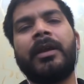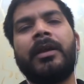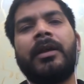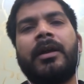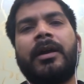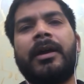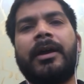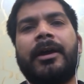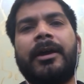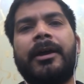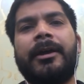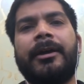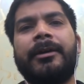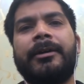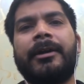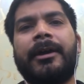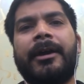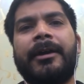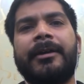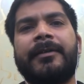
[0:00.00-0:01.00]

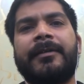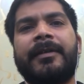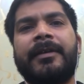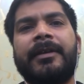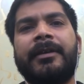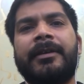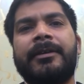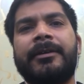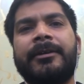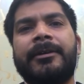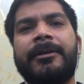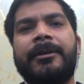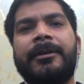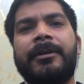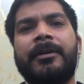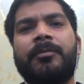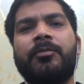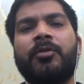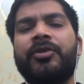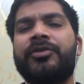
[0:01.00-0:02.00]
And I think
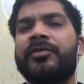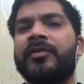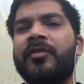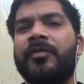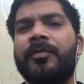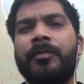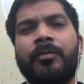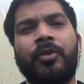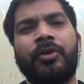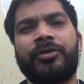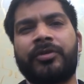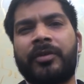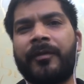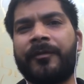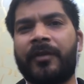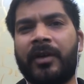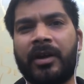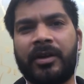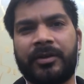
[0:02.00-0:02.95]
most of